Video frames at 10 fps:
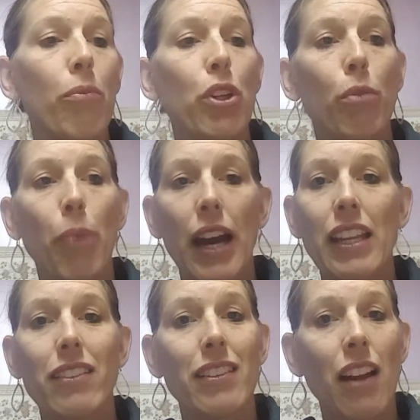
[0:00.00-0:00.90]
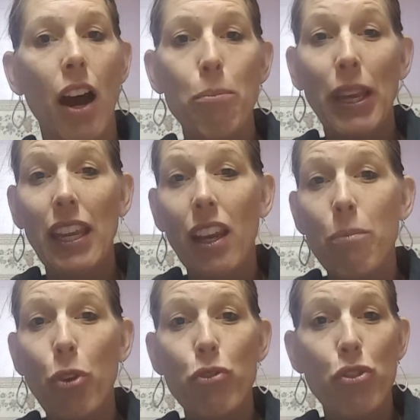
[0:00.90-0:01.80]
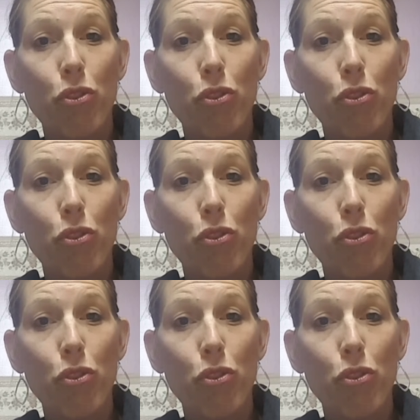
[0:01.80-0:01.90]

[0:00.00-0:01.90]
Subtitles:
Your body is not picking up those